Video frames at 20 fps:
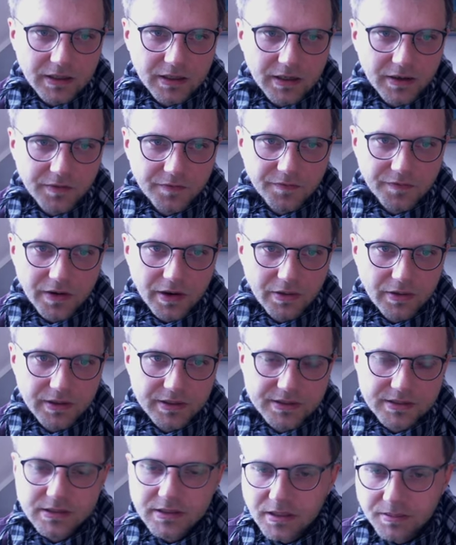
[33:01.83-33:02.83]
a very
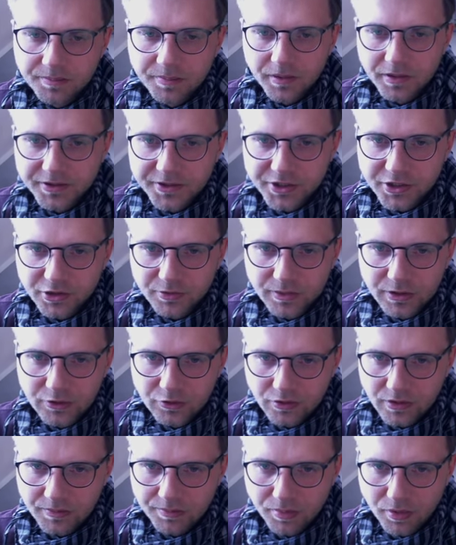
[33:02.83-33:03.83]
simple
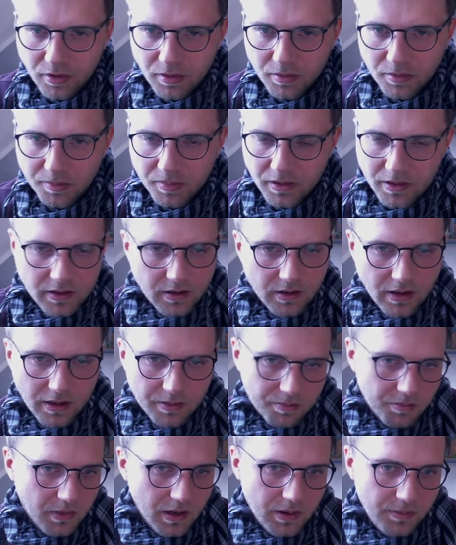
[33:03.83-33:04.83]
geometry probably
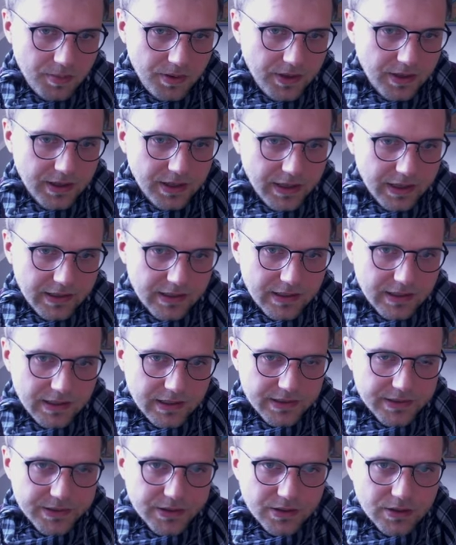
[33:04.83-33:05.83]
and maybe it
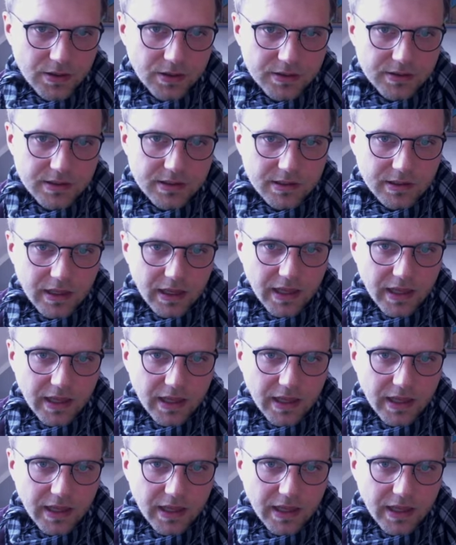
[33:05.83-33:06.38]
is not